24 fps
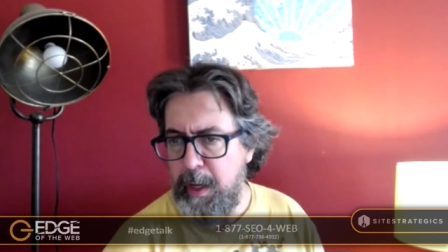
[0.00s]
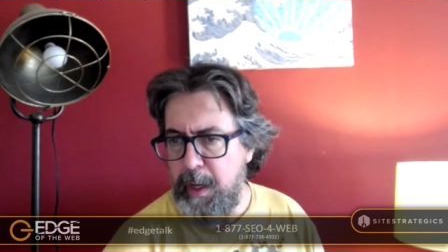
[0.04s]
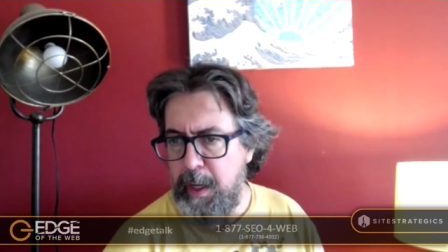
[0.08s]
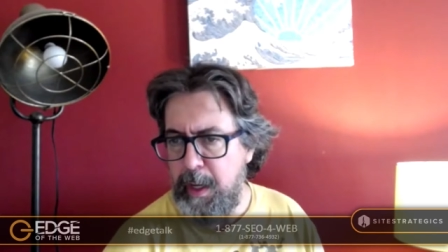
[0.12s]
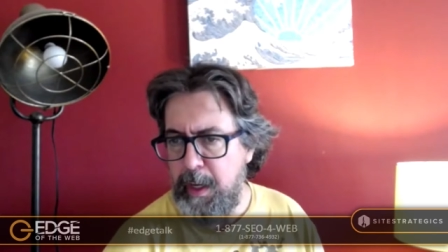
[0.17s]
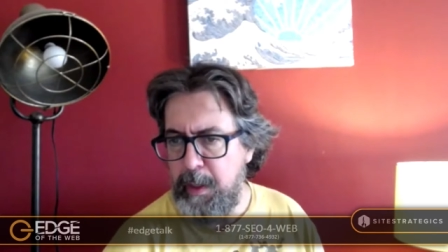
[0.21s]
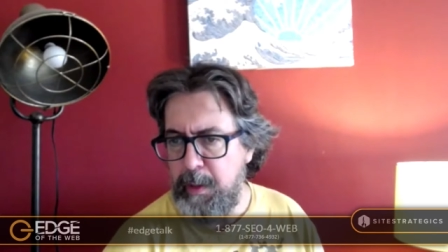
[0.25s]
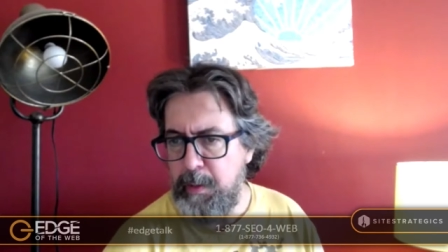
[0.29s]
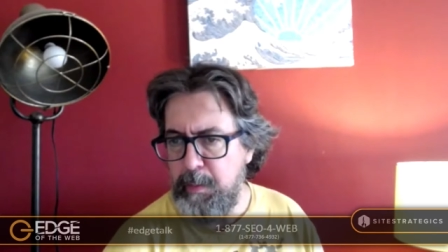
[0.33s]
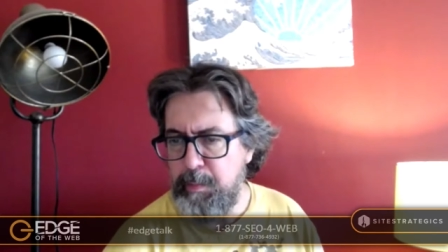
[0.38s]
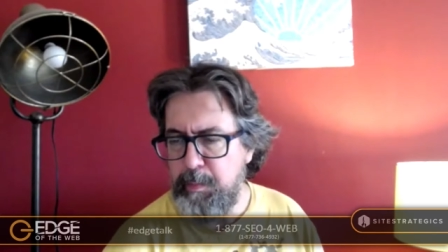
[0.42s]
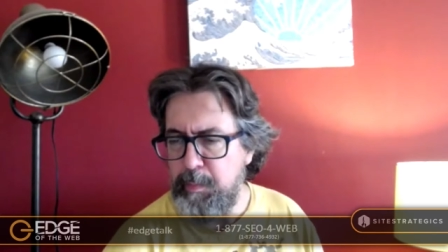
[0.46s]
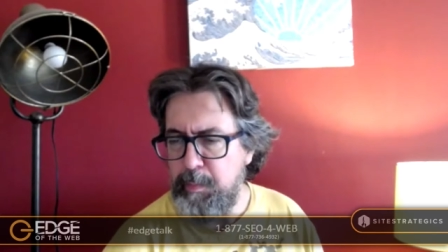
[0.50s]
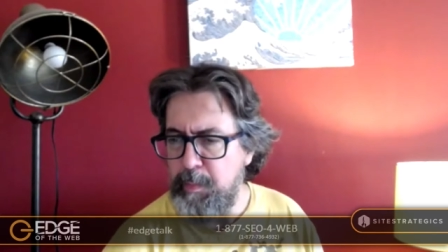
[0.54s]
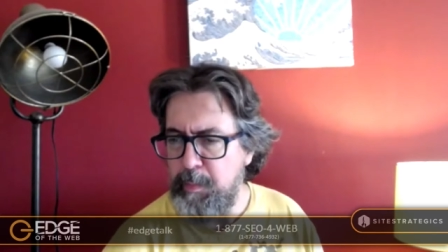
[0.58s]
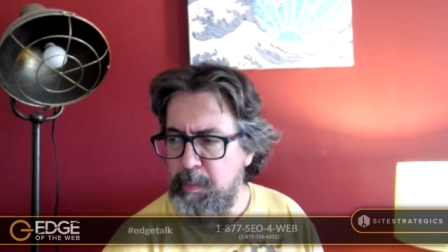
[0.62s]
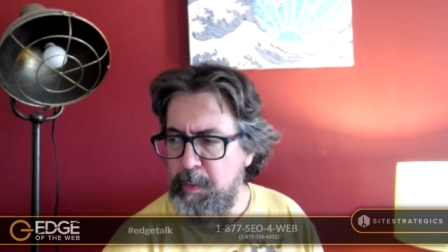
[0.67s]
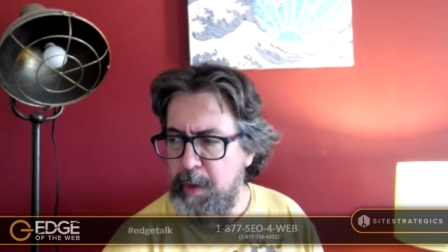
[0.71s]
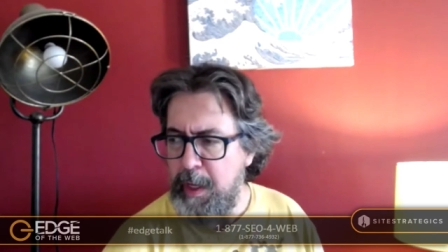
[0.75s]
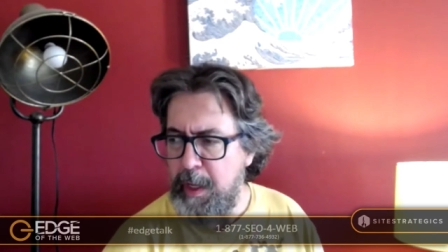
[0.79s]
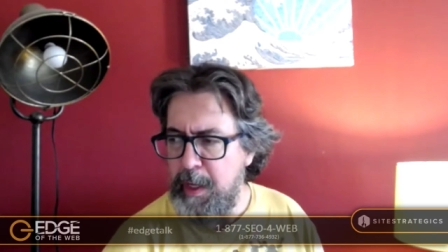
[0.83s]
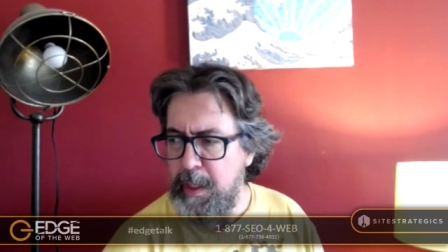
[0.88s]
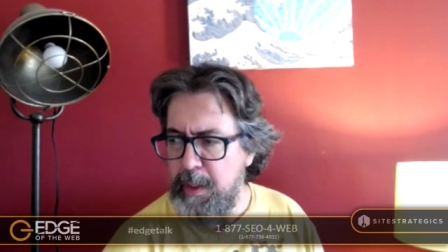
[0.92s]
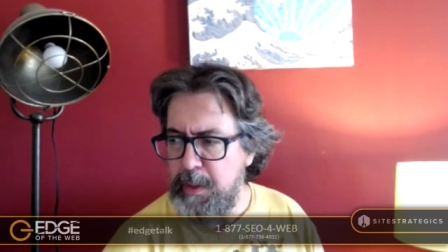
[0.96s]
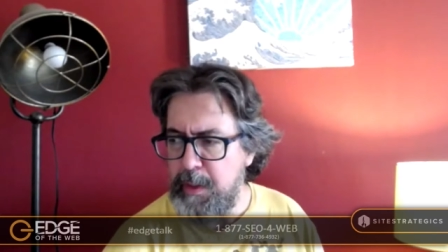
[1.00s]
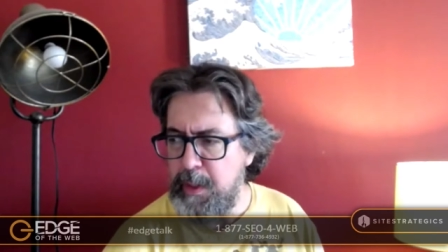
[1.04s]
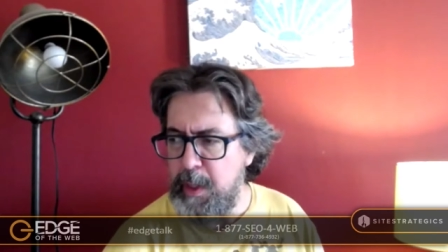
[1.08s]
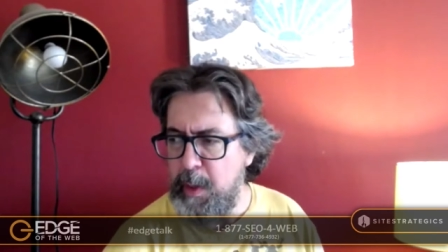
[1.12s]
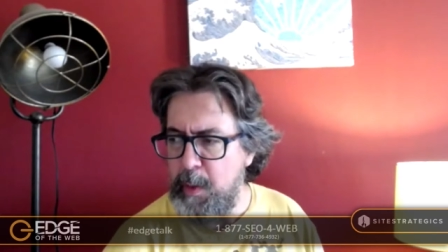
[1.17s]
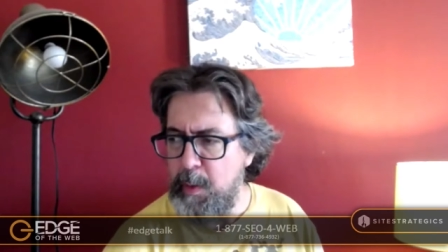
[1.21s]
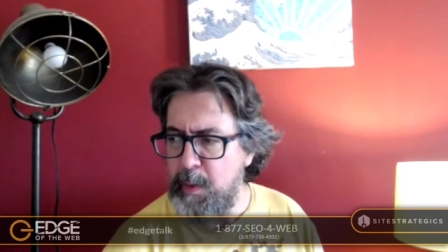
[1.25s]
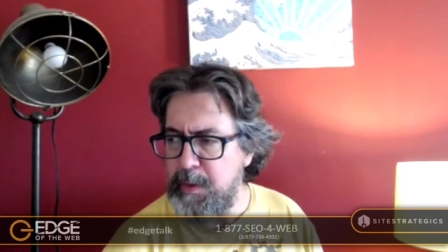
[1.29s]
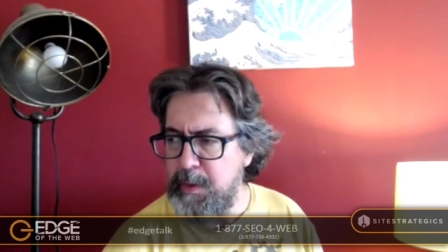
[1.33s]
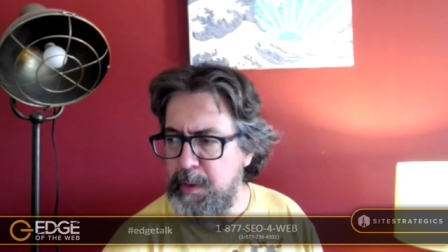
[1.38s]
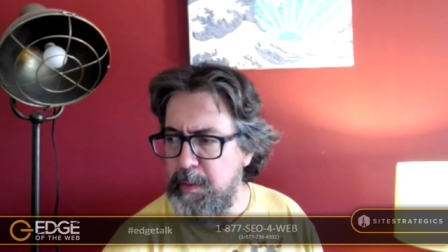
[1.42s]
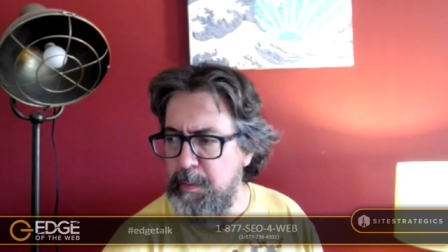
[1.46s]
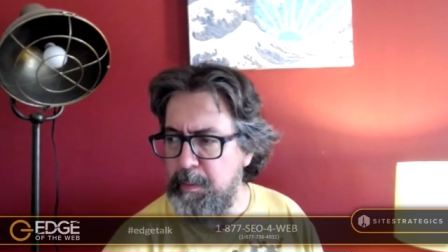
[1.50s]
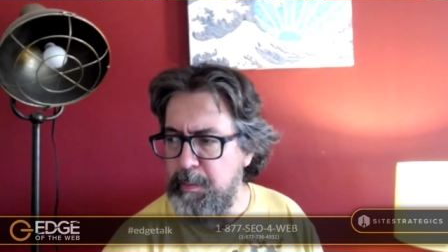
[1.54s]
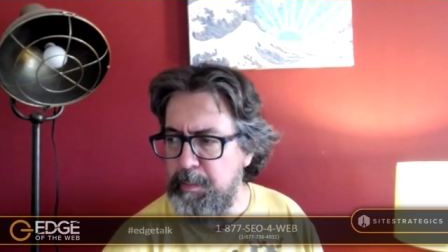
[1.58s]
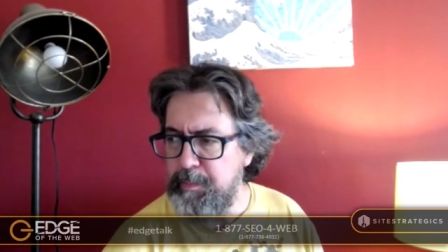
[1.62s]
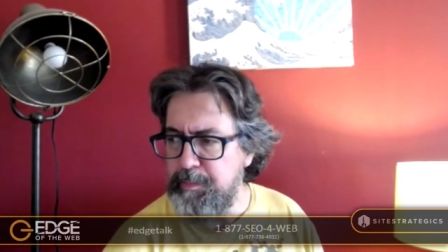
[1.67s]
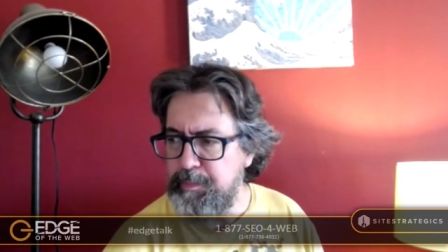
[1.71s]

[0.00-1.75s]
And they would